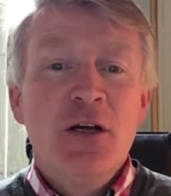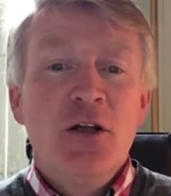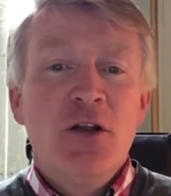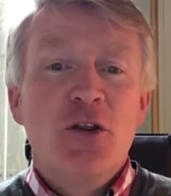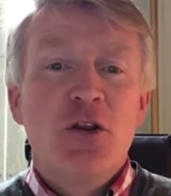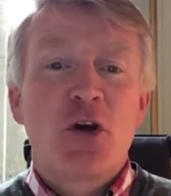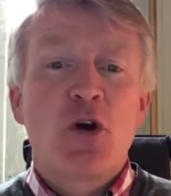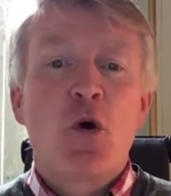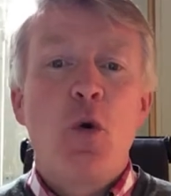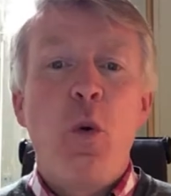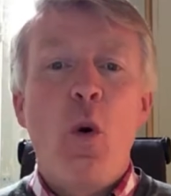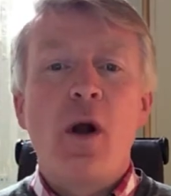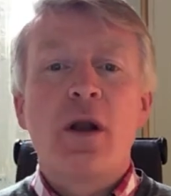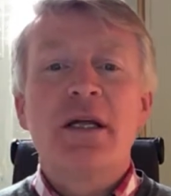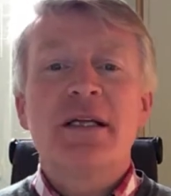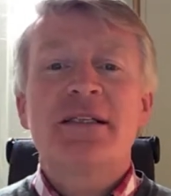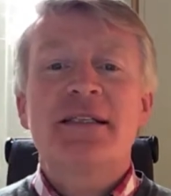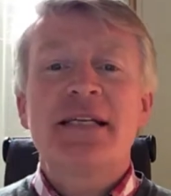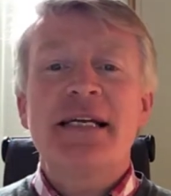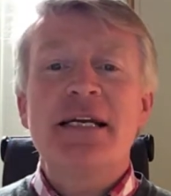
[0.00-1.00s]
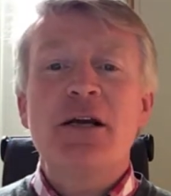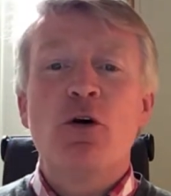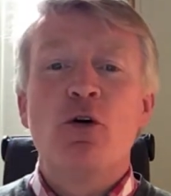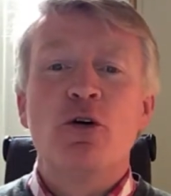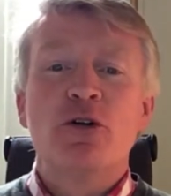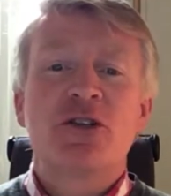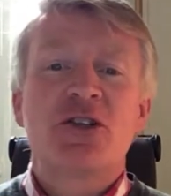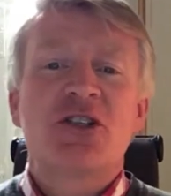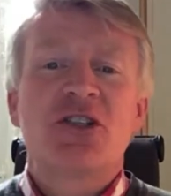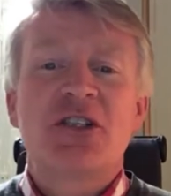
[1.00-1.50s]
the quality
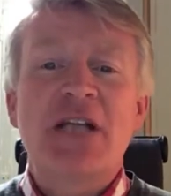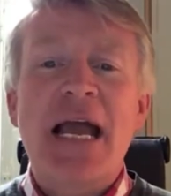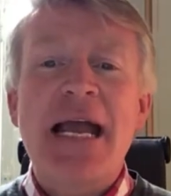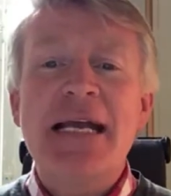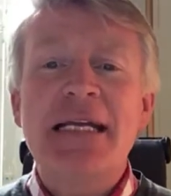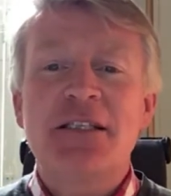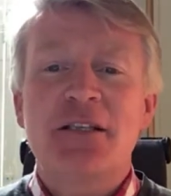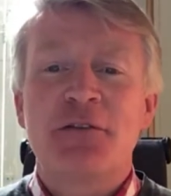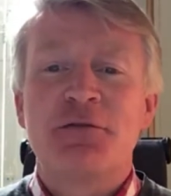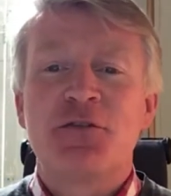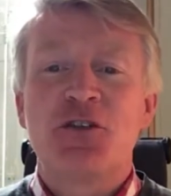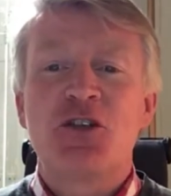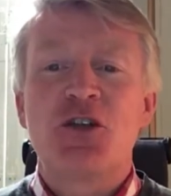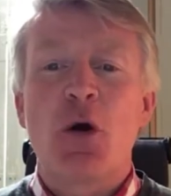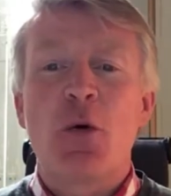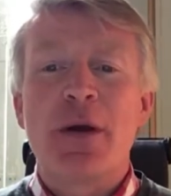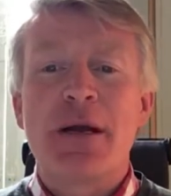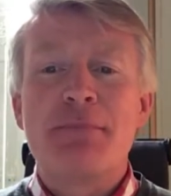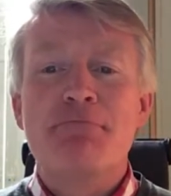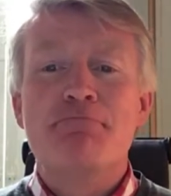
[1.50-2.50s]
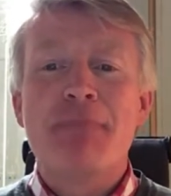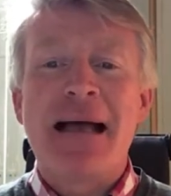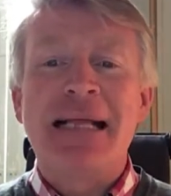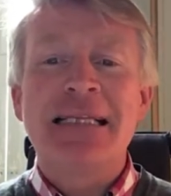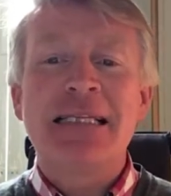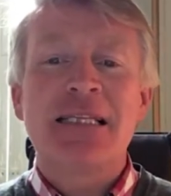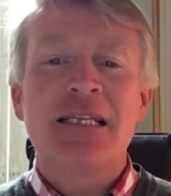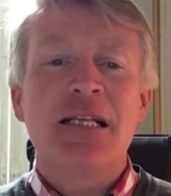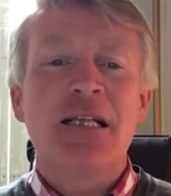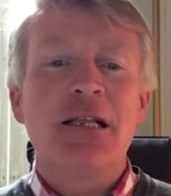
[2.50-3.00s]
or state of showing
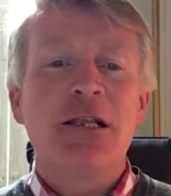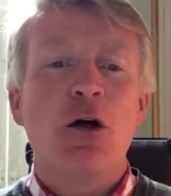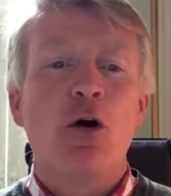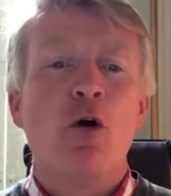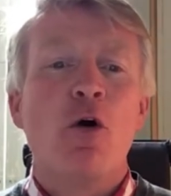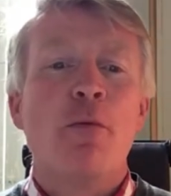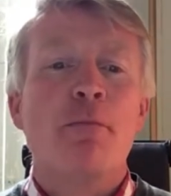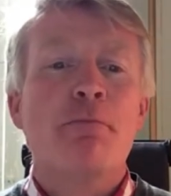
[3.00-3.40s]
mental or